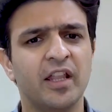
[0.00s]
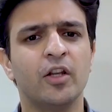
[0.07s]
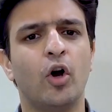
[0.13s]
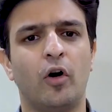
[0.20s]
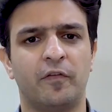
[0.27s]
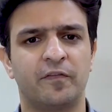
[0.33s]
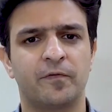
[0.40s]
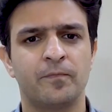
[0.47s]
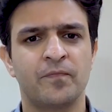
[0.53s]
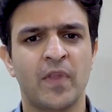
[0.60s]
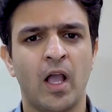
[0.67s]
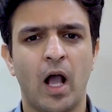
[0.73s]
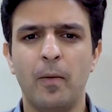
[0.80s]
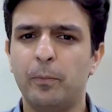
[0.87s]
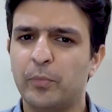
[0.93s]
off,
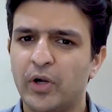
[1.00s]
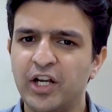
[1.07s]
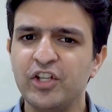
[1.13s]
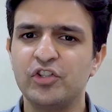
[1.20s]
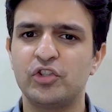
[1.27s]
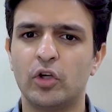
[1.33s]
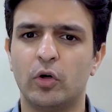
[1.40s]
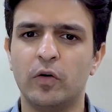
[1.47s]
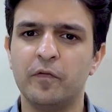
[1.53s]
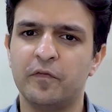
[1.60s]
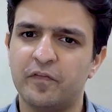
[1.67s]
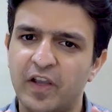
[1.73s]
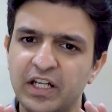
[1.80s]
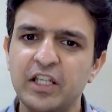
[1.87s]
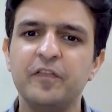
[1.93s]
I'm pretty sure
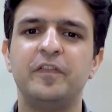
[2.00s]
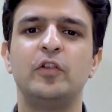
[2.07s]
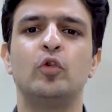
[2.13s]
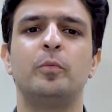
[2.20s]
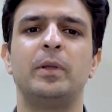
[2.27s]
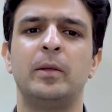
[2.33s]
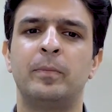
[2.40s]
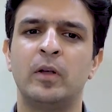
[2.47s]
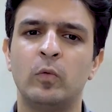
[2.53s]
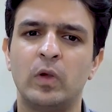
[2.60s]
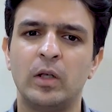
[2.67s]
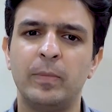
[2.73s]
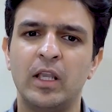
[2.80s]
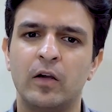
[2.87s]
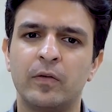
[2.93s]
very few people will
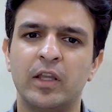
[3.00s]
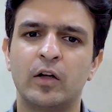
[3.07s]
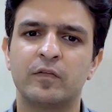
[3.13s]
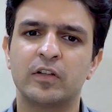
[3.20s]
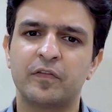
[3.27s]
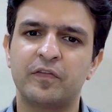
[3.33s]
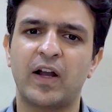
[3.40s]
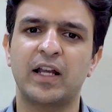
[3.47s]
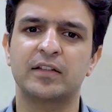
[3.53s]
be aware of the fact